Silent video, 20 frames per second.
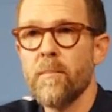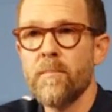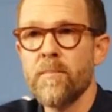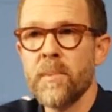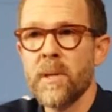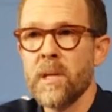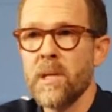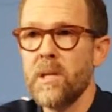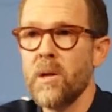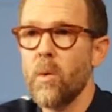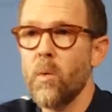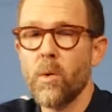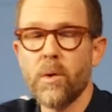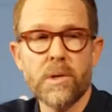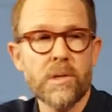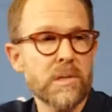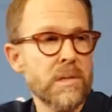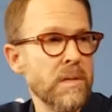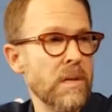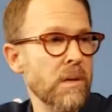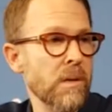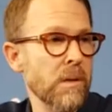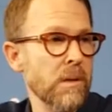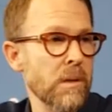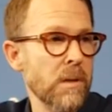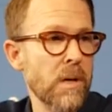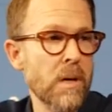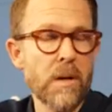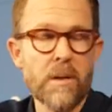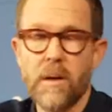We're
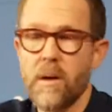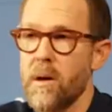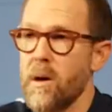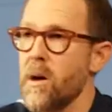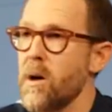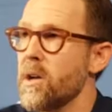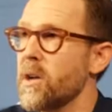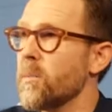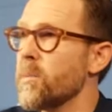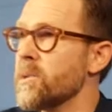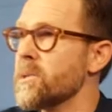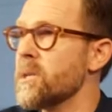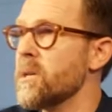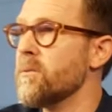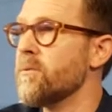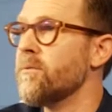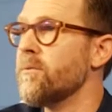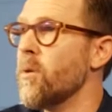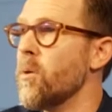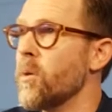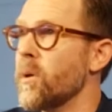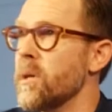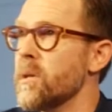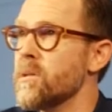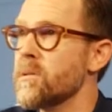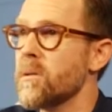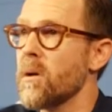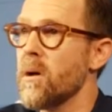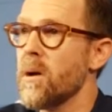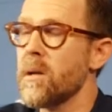still 100%
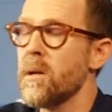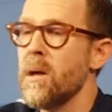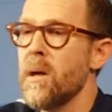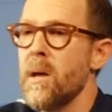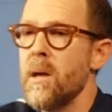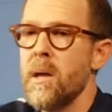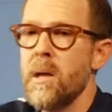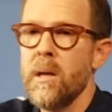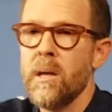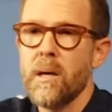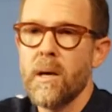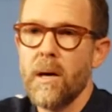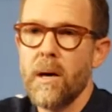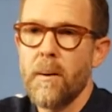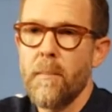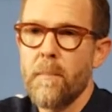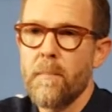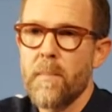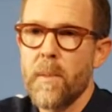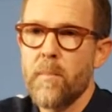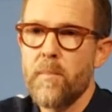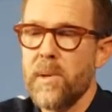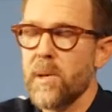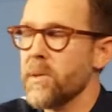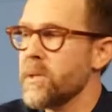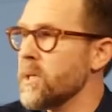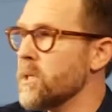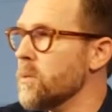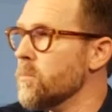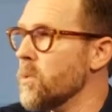focused on
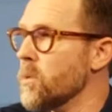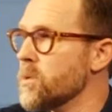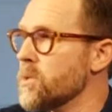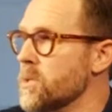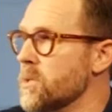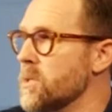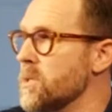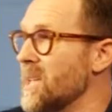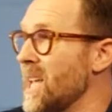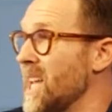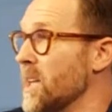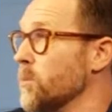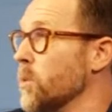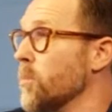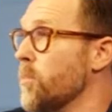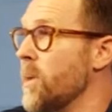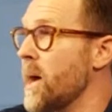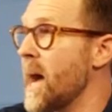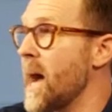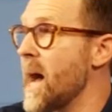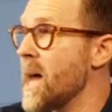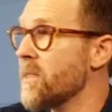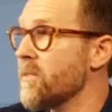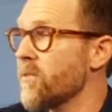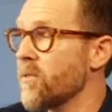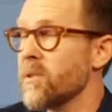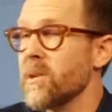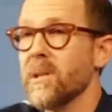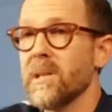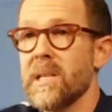building the most sustainable path
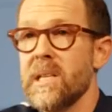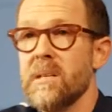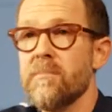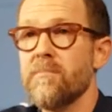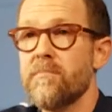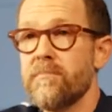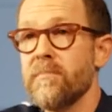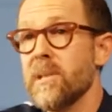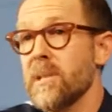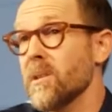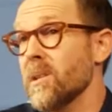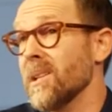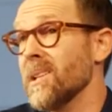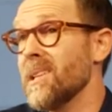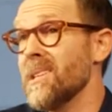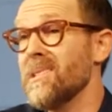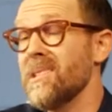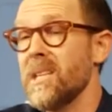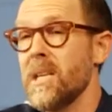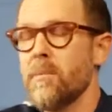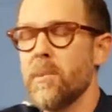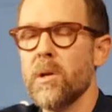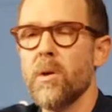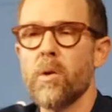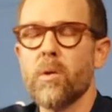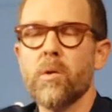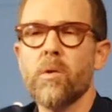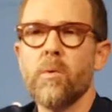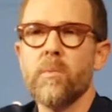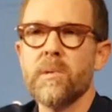for an elite team in
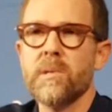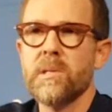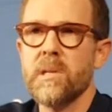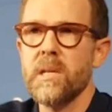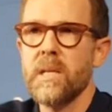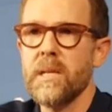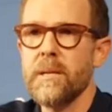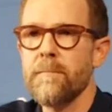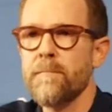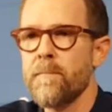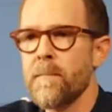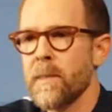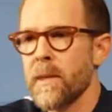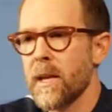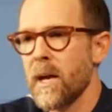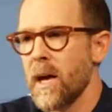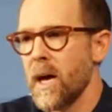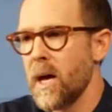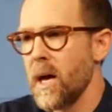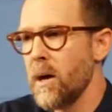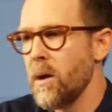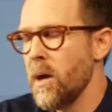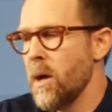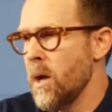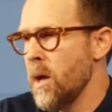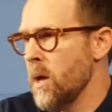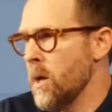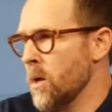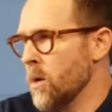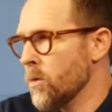Oklahoma City.
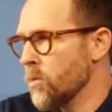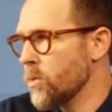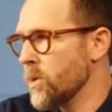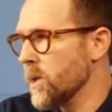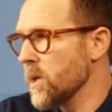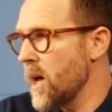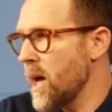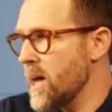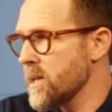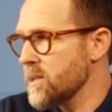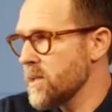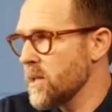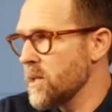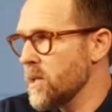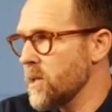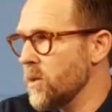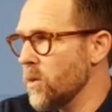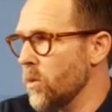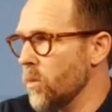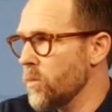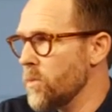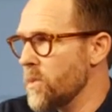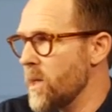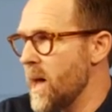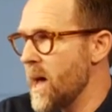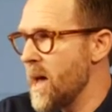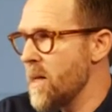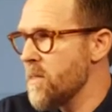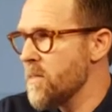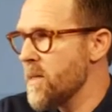Realizing
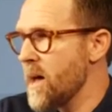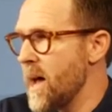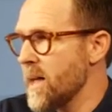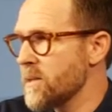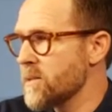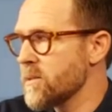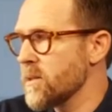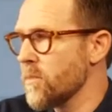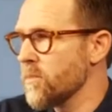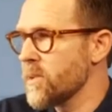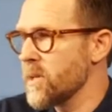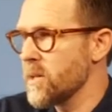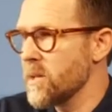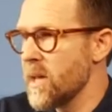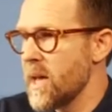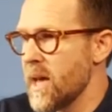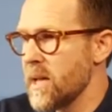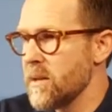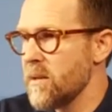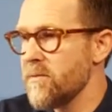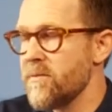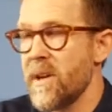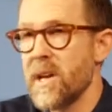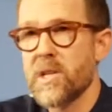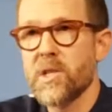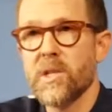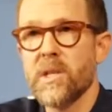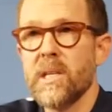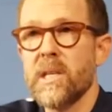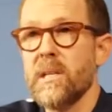that that's something that
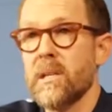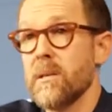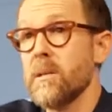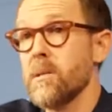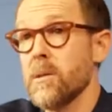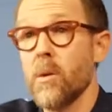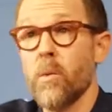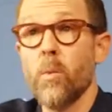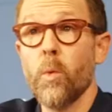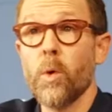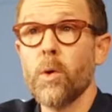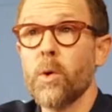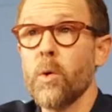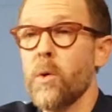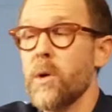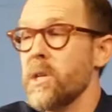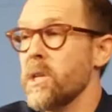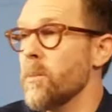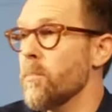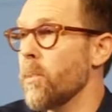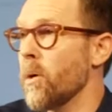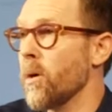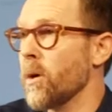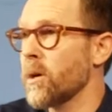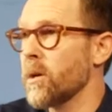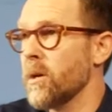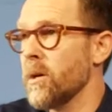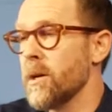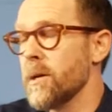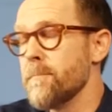eventually we're going to embark
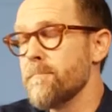on,